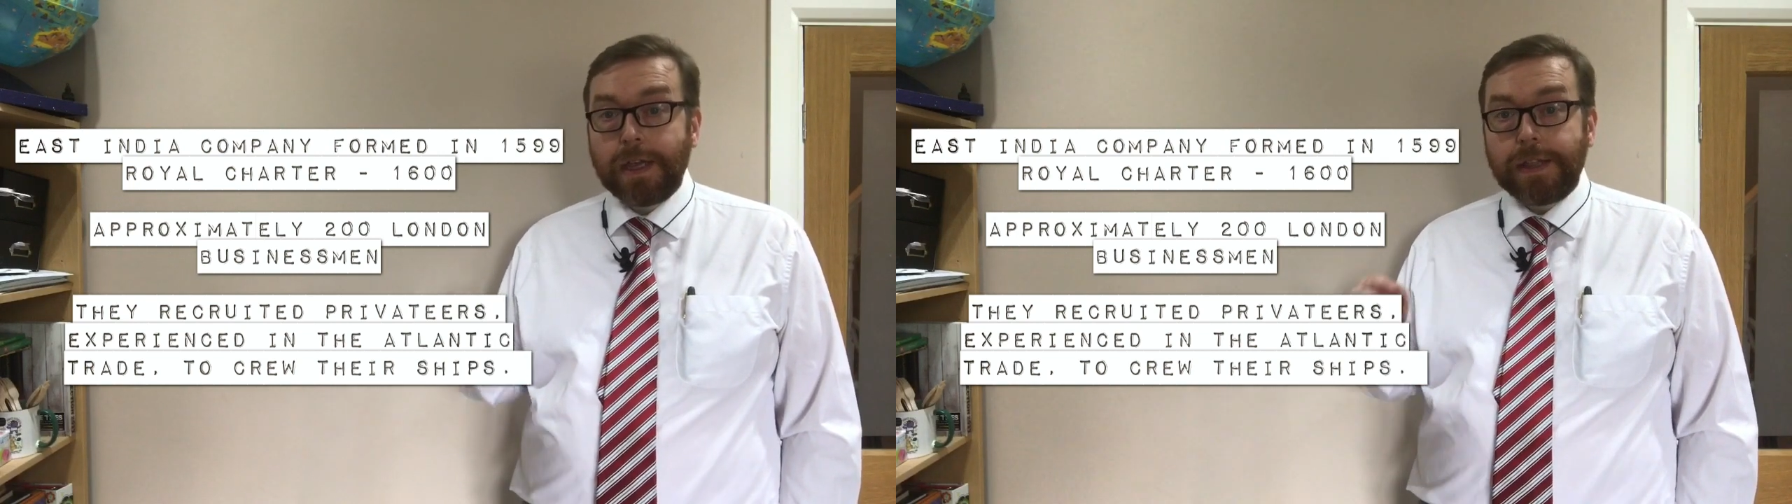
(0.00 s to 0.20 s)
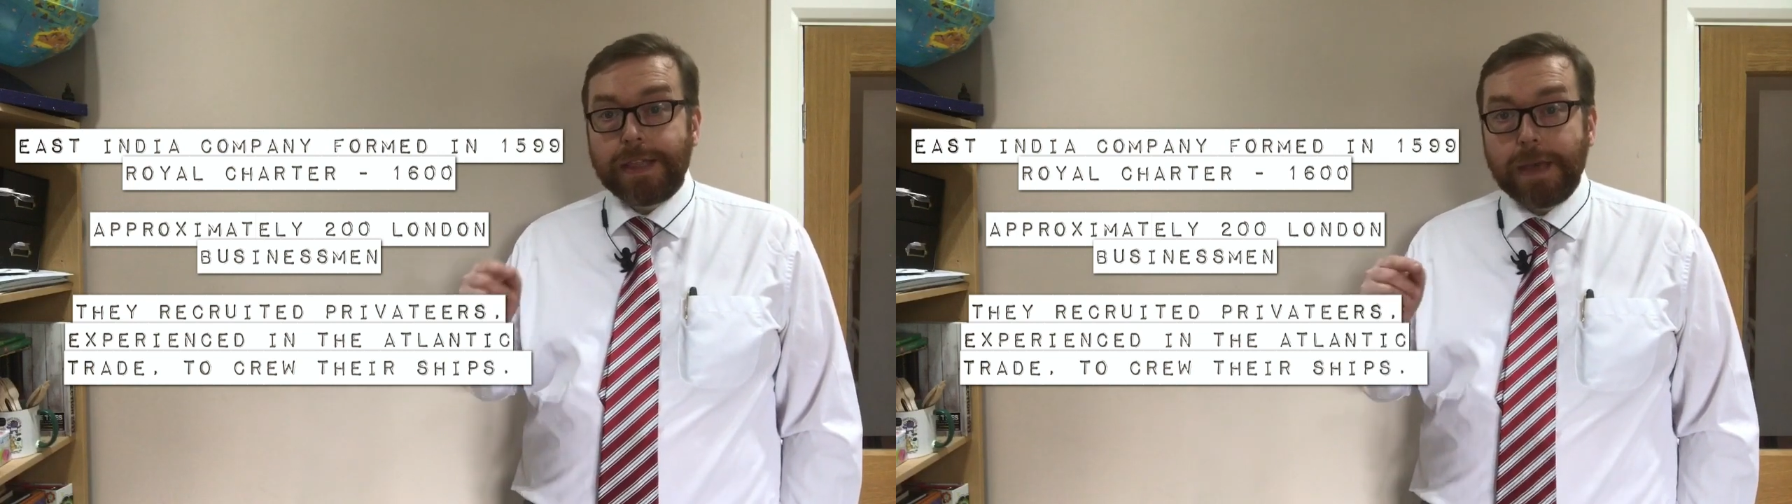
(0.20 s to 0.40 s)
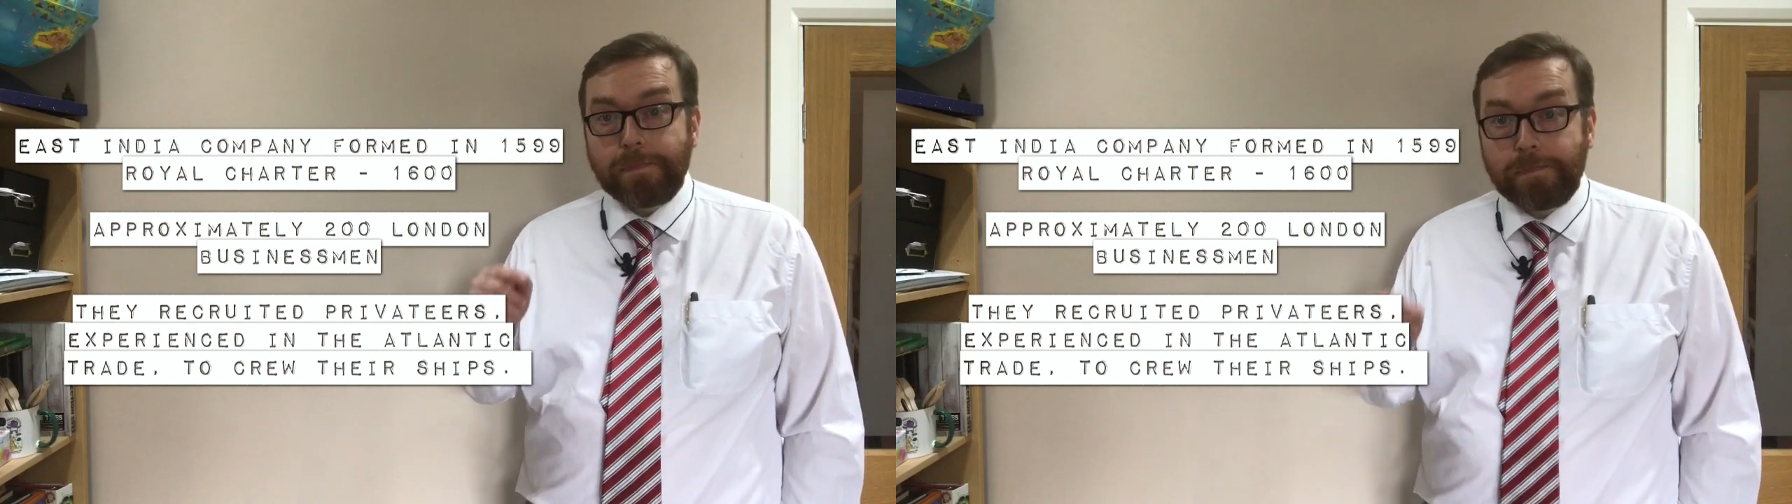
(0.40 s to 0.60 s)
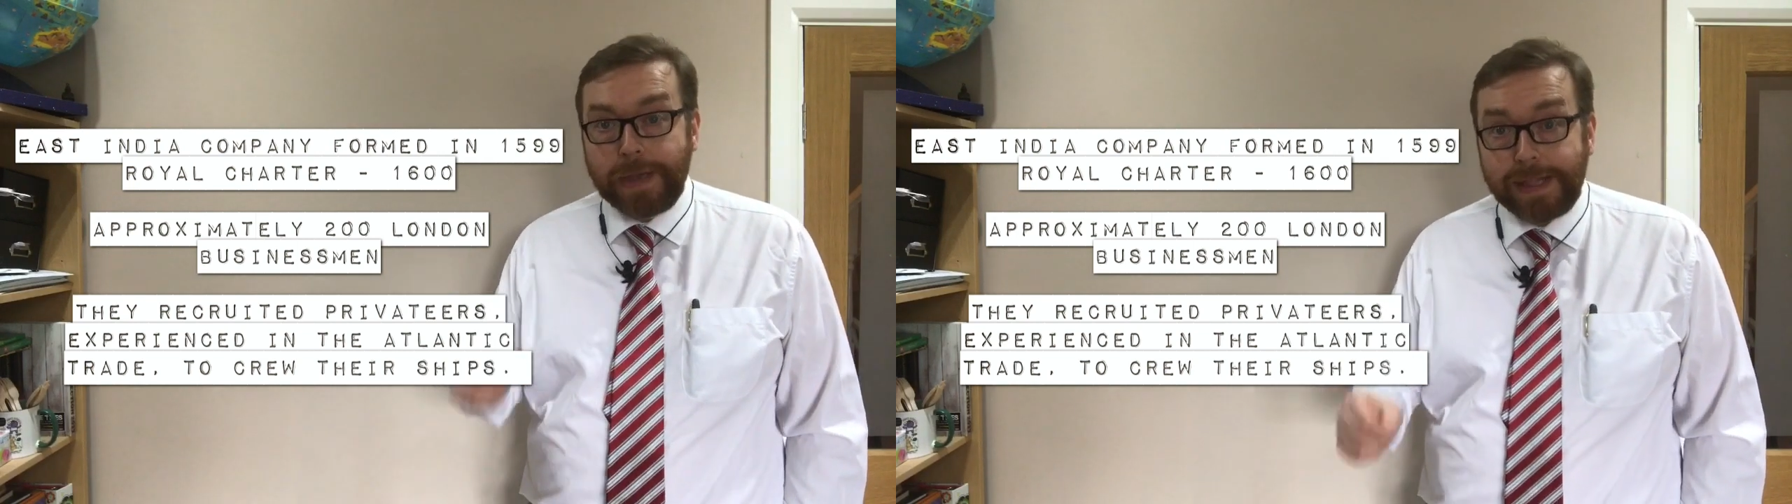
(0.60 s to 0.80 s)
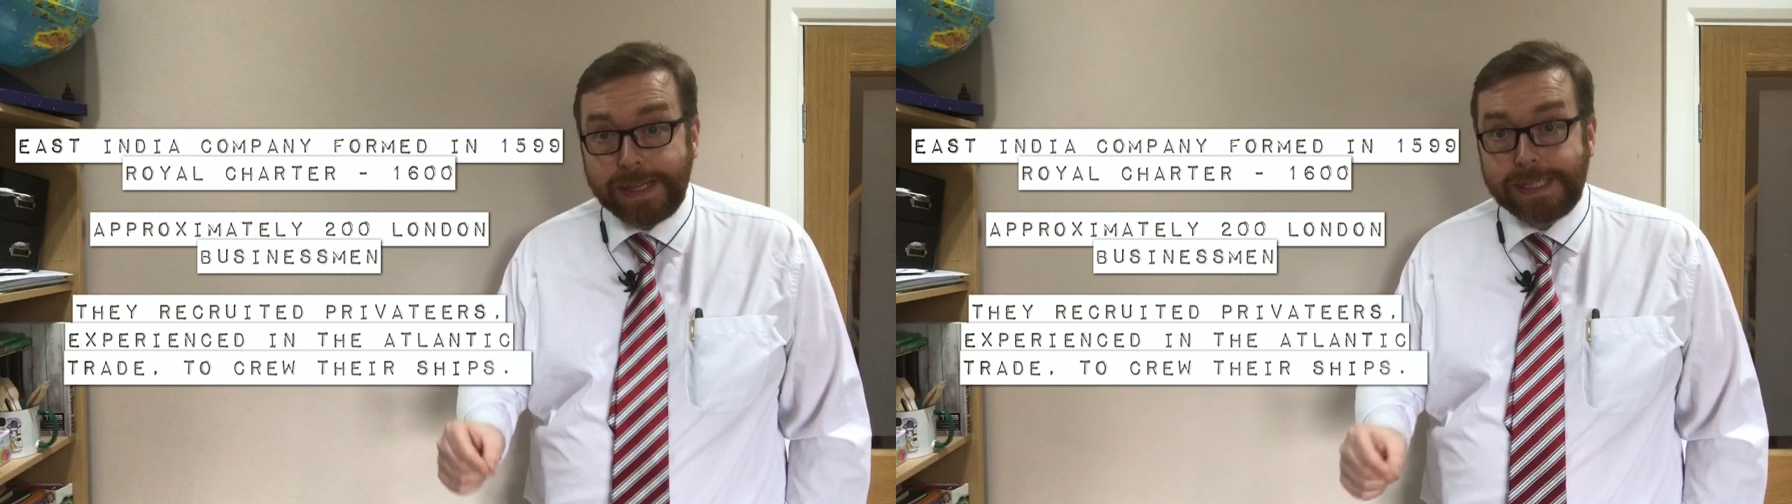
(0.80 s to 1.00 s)
the
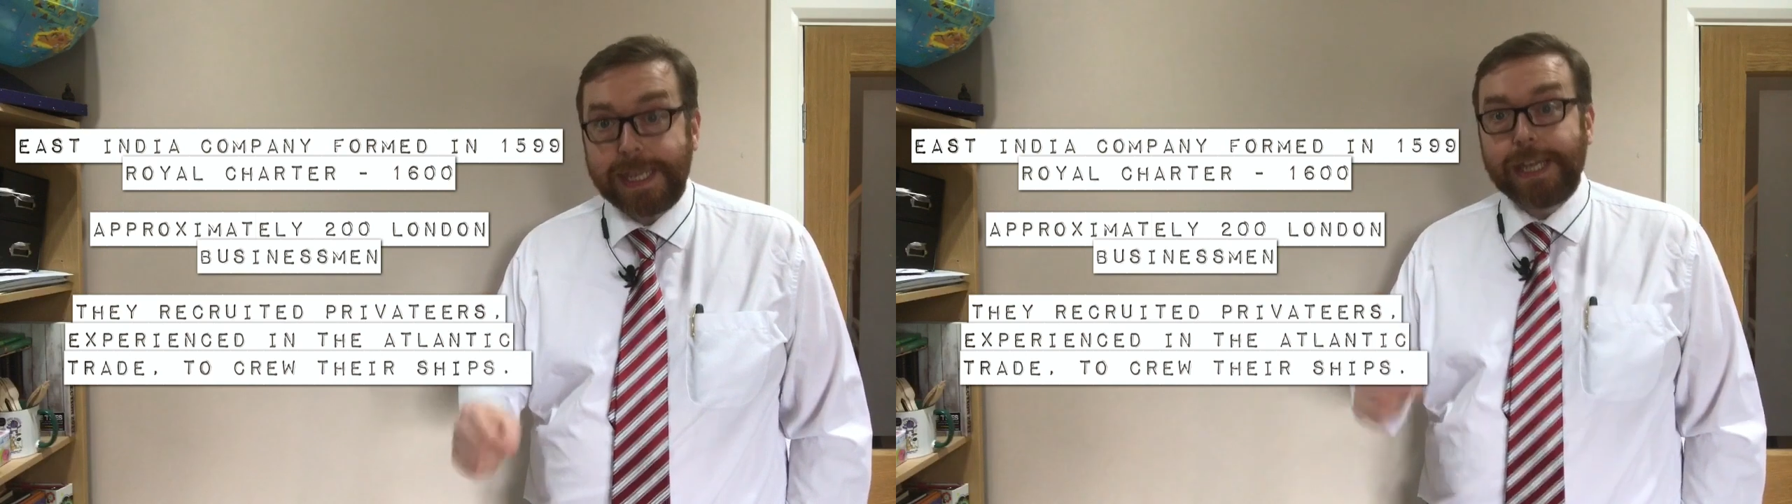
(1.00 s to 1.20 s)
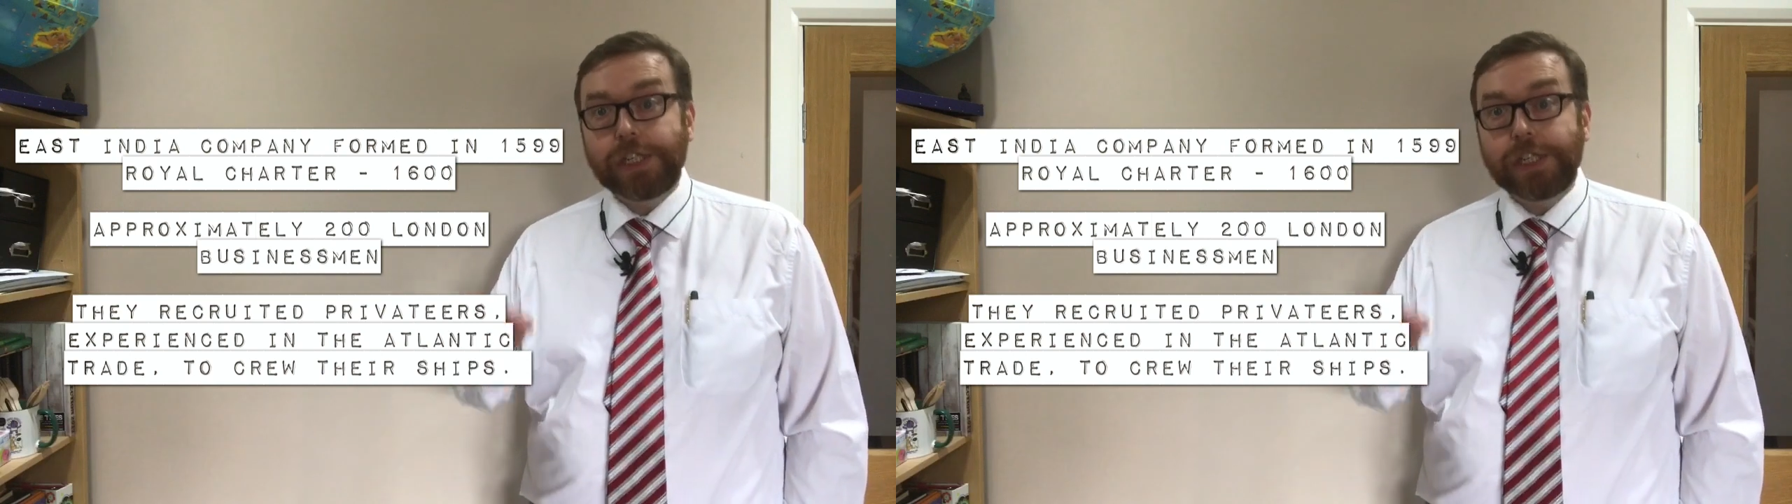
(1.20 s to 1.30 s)
ability